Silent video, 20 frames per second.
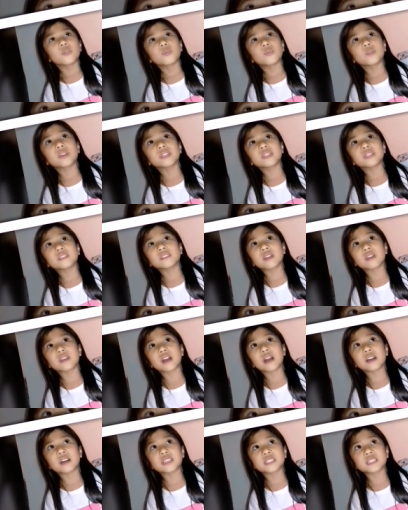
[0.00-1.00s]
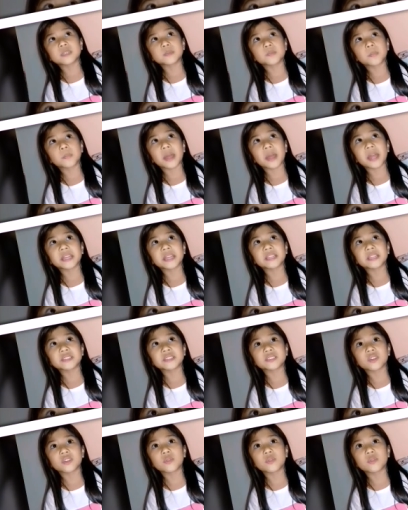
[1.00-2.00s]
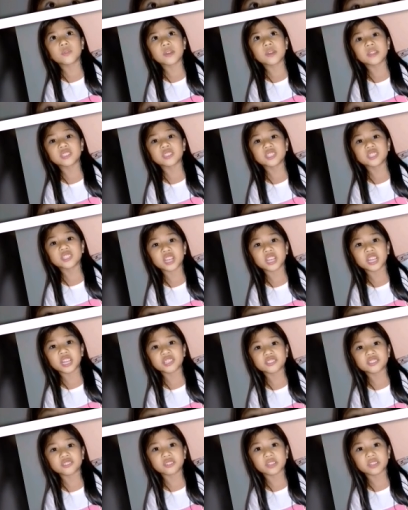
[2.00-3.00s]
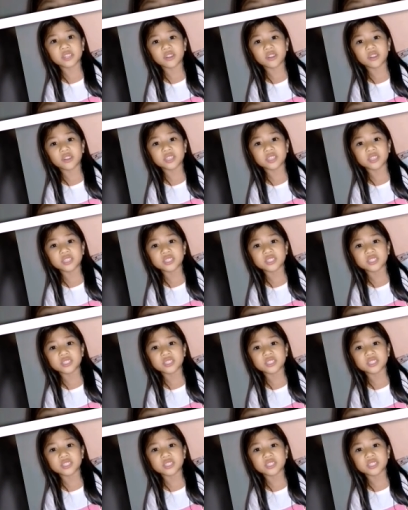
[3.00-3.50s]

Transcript: when a spike saw one changeling on the